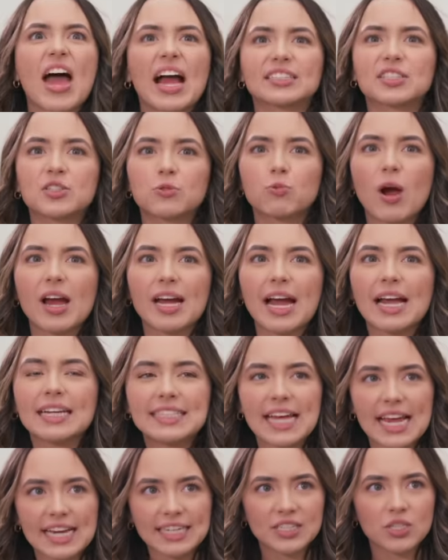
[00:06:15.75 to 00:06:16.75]
That's why I
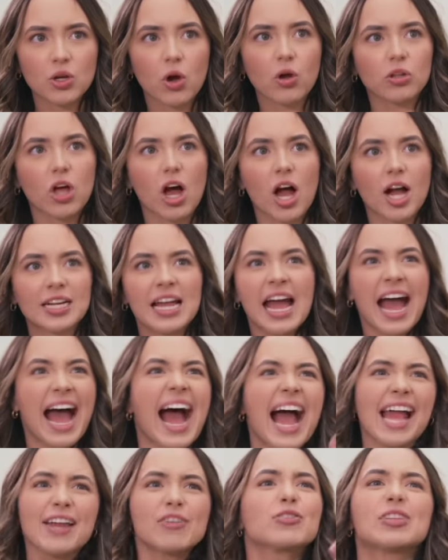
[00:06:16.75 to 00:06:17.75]
take so long.
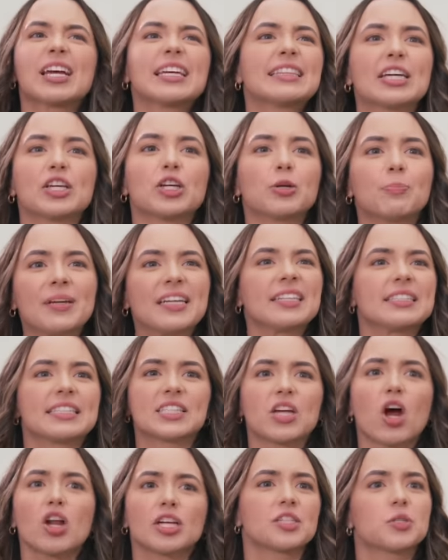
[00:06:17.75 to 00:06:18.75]
I don't like that you're being
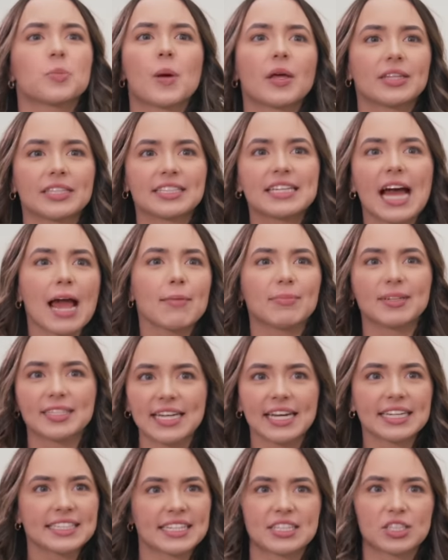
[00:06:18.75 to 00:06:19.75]
dishonest about the time it
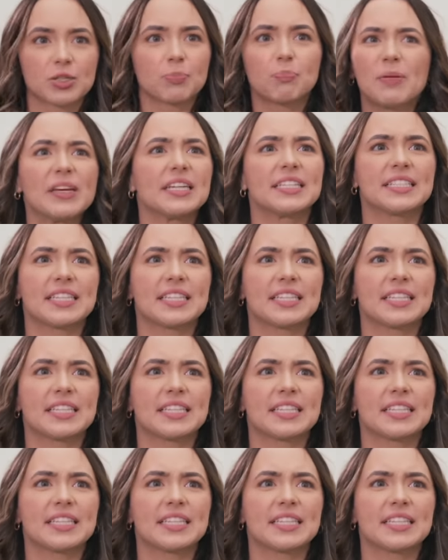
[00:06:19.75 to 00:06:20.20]
takes us to be